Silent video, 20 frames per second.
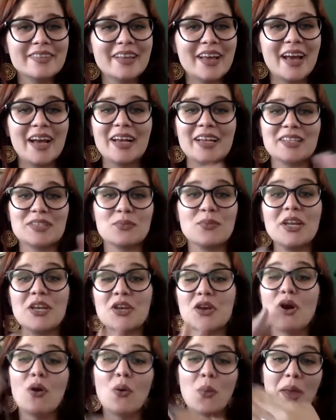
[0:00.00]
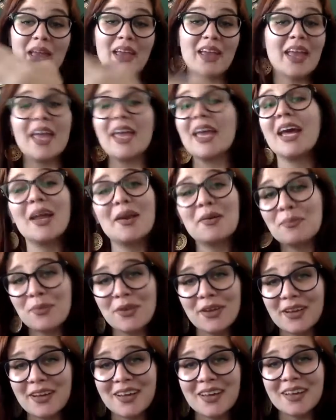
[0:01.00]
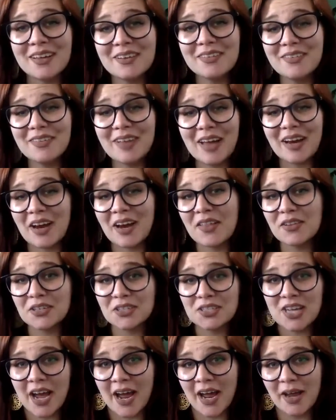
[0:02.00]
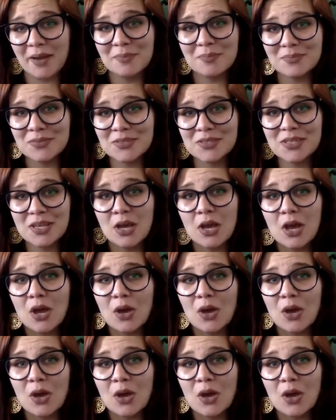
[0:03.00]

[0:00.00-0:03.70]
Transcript: as we know we can be at other times,